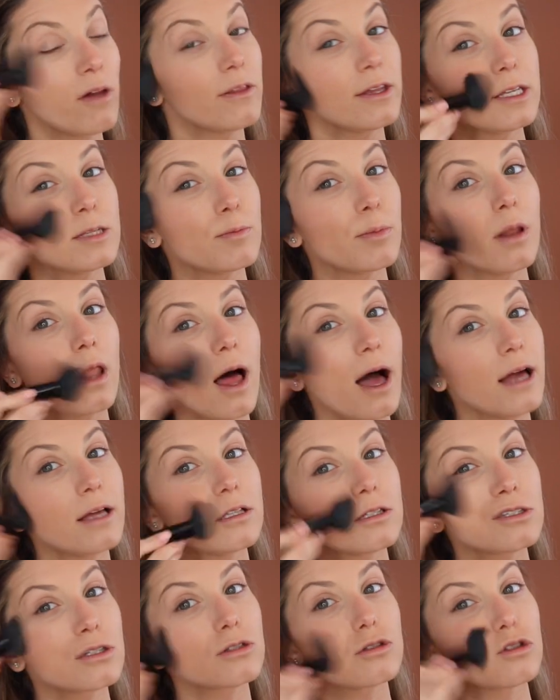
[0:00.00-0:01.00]
These
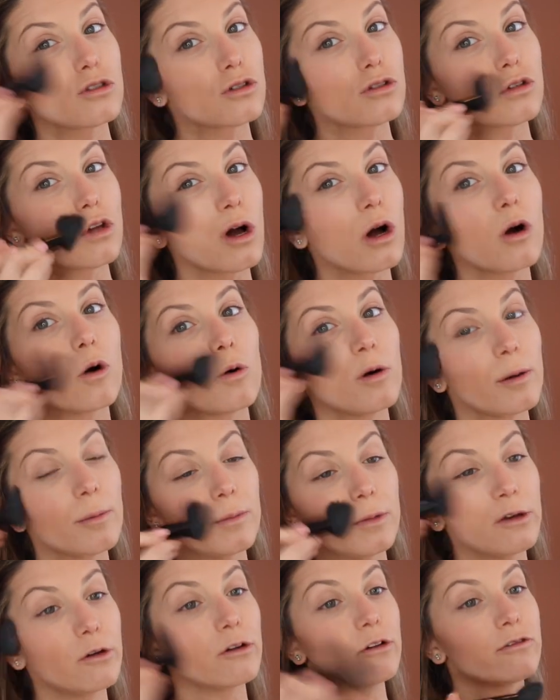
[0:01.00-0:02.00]
blend so
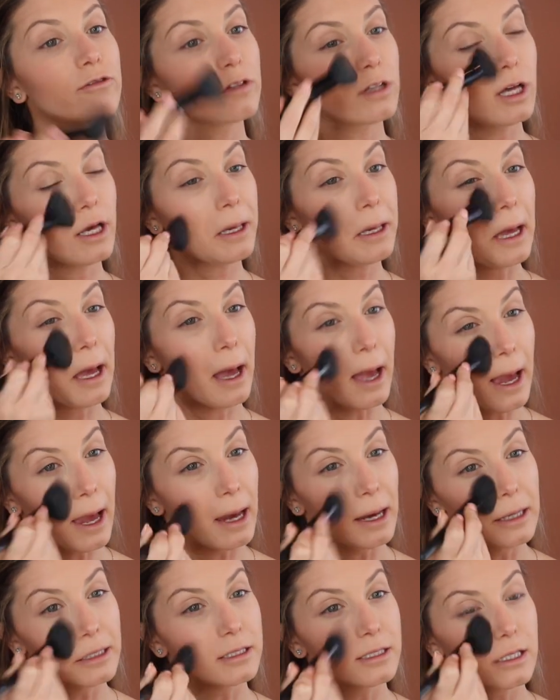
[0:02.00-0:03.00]
beautifully
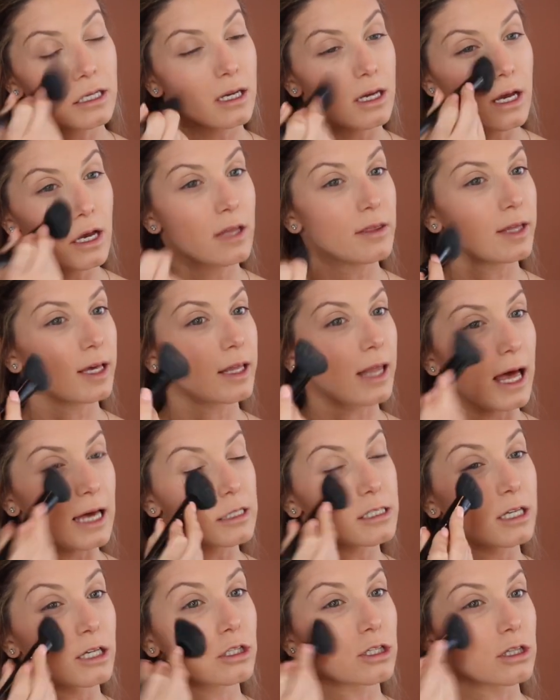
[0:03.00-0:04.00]
and they
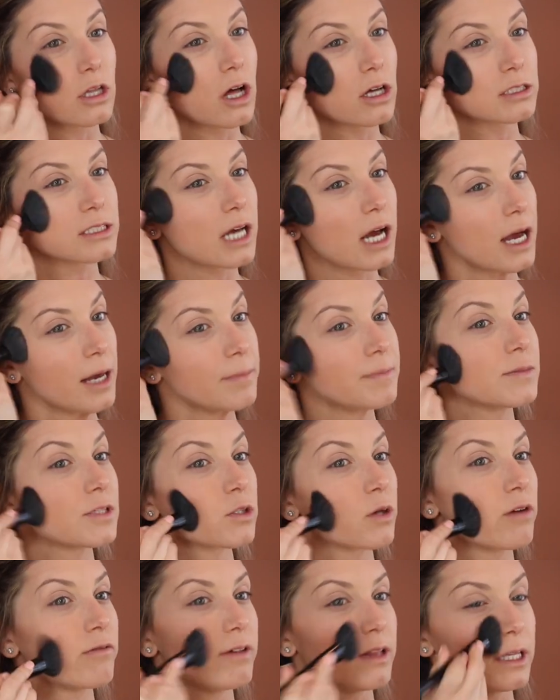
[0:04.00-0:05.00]
last such a long time,
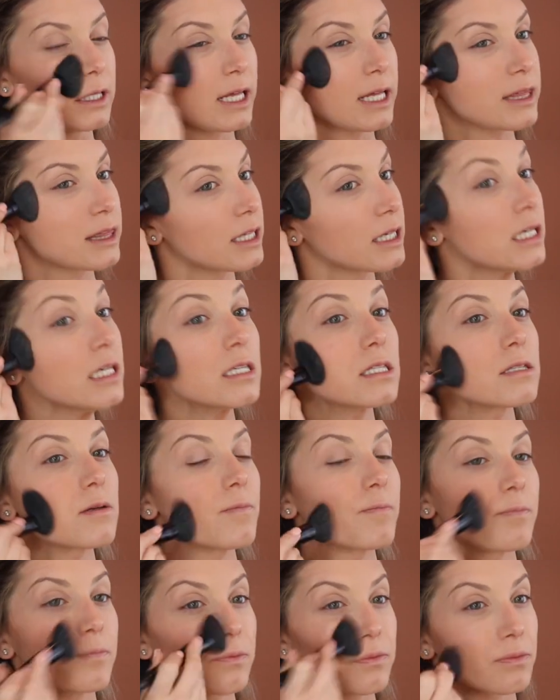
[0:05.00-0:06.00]
so I really like these.
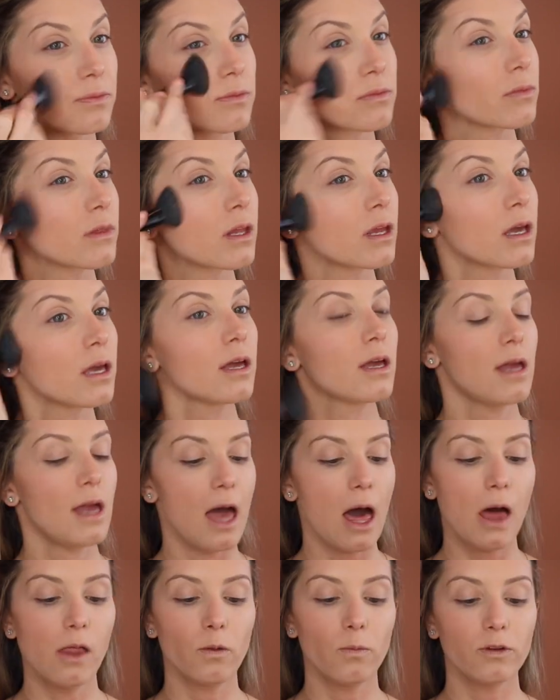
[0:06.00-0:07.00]

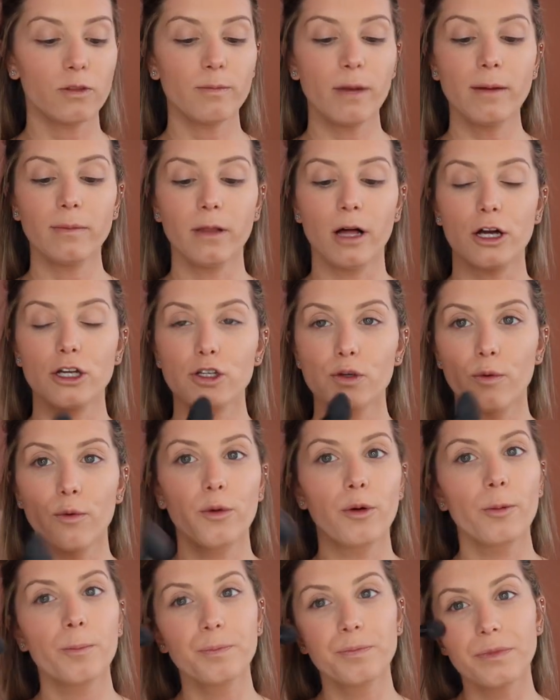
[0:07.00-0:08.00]
And then with my blush,
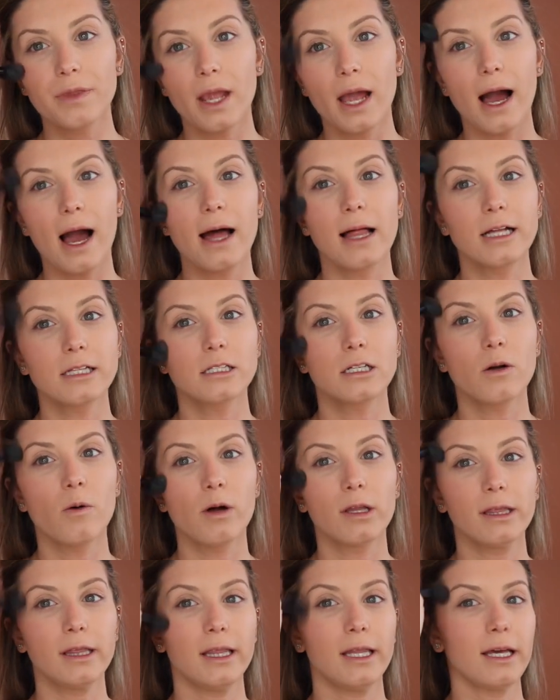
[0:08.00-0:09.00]
I like to go
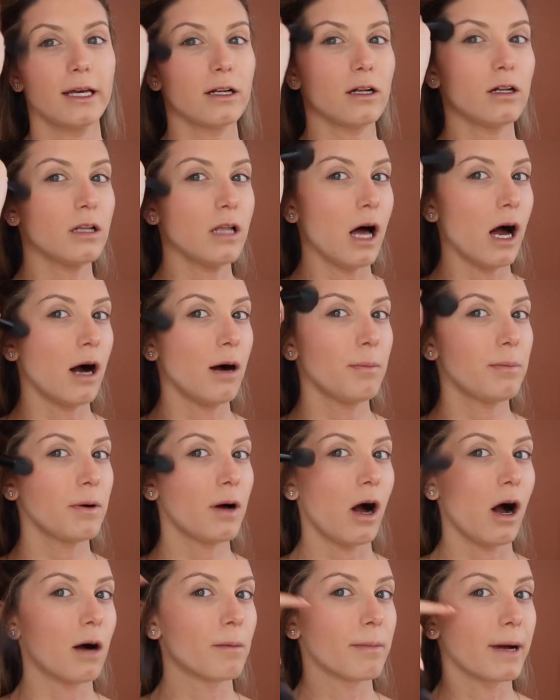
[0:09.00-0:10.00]
a little up
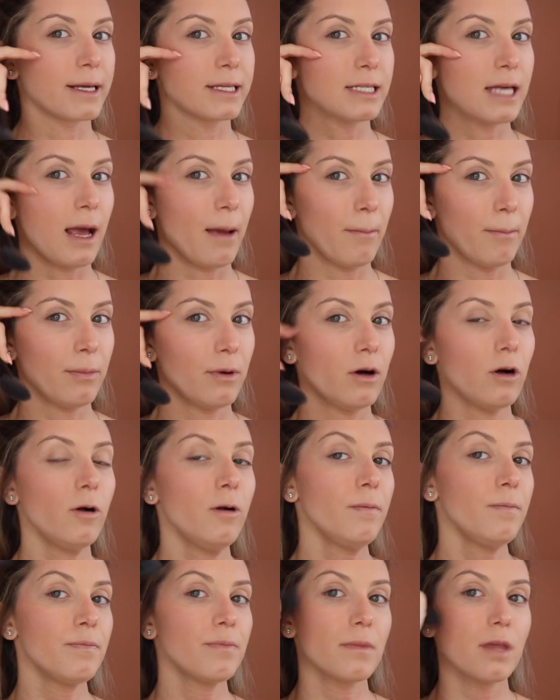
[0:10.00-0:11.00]
on my
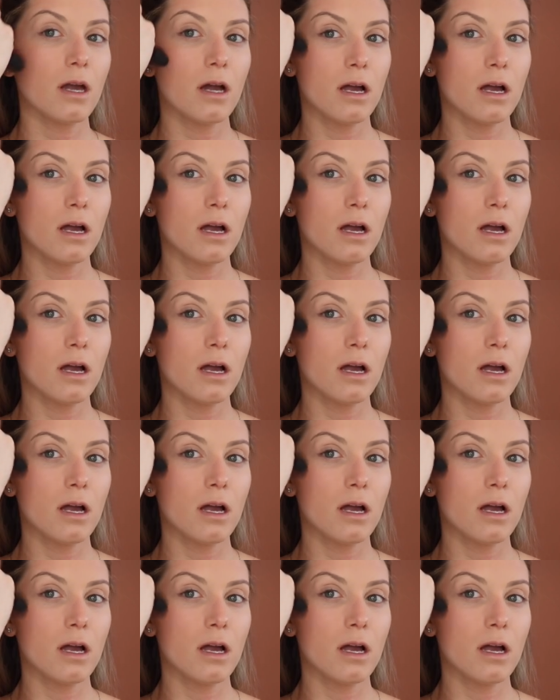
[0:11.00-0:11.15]
temple.